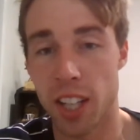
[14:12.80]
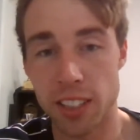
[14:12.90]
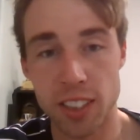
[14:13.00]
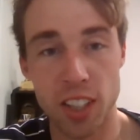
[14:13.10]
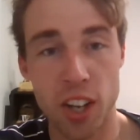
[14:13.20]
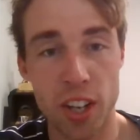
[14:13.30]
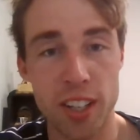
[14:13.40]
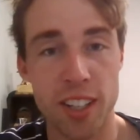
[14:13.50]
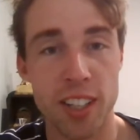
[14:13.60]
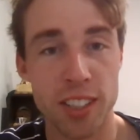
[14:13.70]
lesson
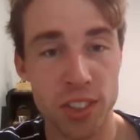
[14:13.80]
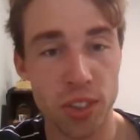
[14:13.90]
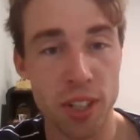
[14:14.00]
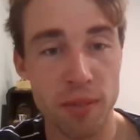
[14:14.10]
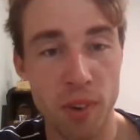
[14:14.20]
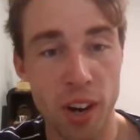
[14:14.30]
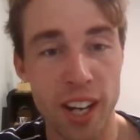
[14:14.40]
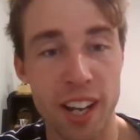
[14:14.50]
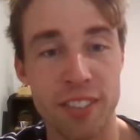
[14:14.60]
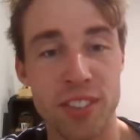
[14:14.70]
learned, Shorty
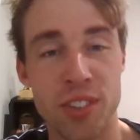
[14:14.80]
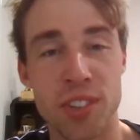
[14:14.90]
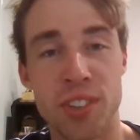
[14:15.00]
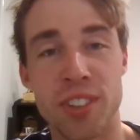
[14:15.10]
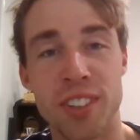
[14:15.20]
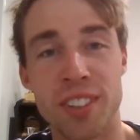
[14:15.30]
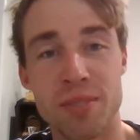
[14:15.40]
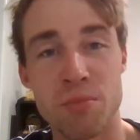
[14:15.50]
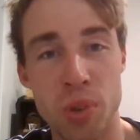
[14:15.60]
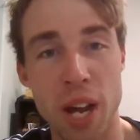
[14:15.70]
might have to
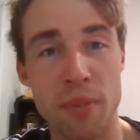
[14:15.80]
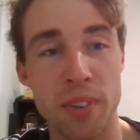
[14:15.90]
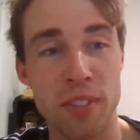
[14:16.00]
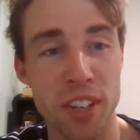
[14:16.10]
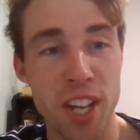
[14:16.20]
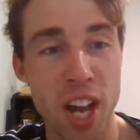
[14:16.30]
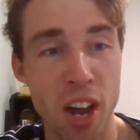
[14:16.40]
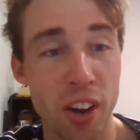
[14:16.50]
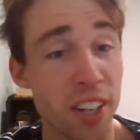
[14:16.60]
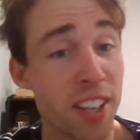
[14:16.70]
put up a
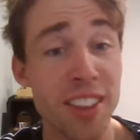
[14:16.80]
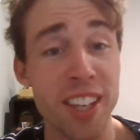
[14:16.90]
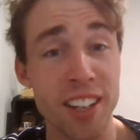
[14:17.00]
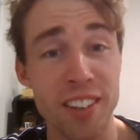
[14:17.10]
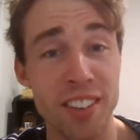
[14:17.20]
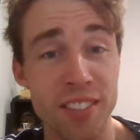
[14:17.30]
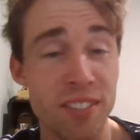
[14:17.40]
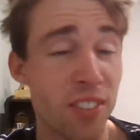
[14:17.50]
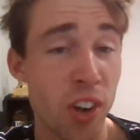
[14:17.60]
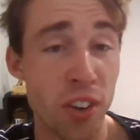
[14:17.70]
video. I didn't think it
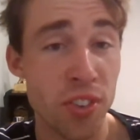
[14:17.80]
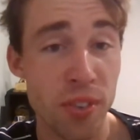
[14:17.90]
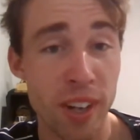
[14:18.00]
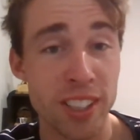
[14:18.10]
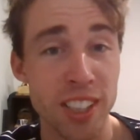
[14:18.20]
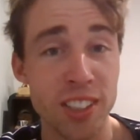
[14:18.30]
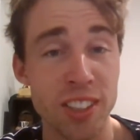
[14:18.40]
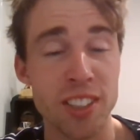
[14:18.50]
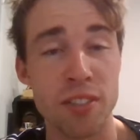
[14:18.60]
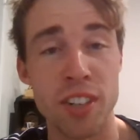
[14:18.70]
got too much
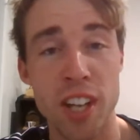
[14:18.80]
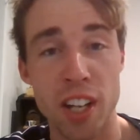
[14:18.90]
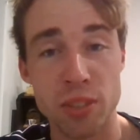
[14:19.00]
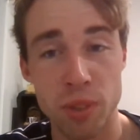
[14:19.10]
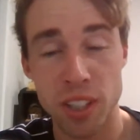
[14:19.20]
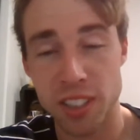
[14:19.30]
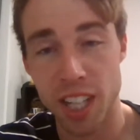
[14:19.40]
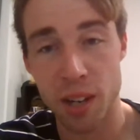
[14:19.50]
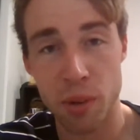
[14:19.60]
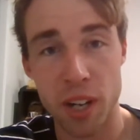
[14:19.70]
interest, the videos, when I
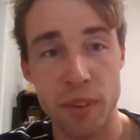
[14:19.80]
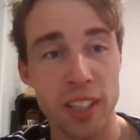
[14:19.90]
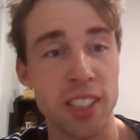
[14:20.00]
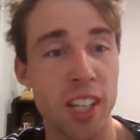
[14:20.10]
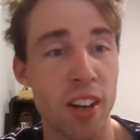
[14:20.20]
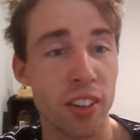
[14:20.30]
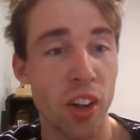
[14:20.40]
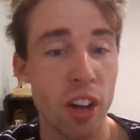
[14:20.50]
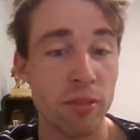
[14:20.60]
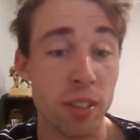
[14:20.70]
say when I'm actually going
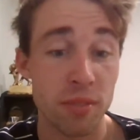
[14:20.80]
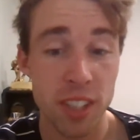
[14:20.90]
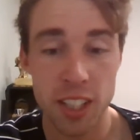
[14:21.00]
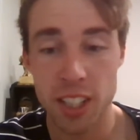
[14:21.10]
live, but